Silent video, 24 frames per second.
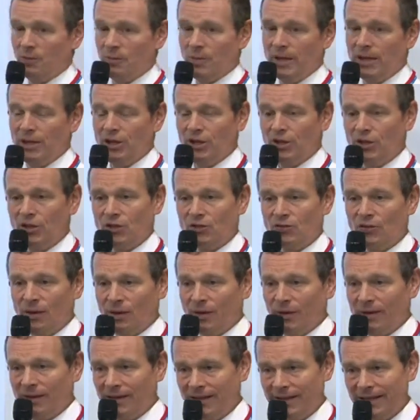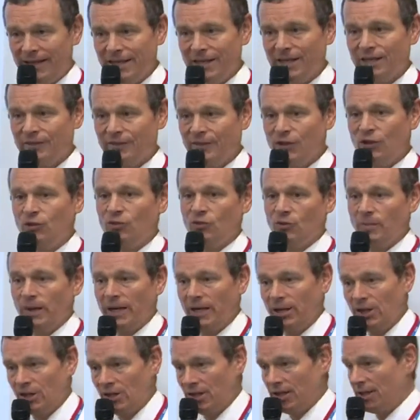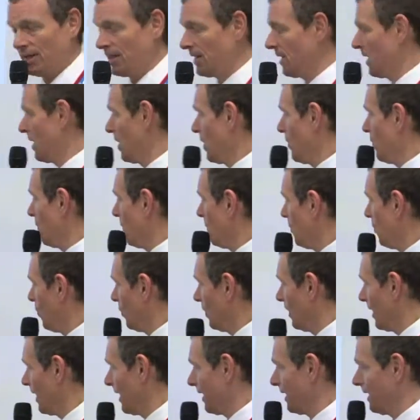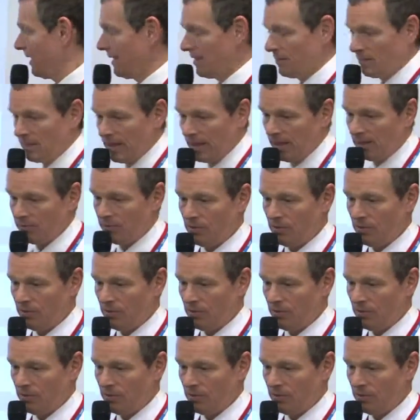of patients rather than individual patients, we're more likely to make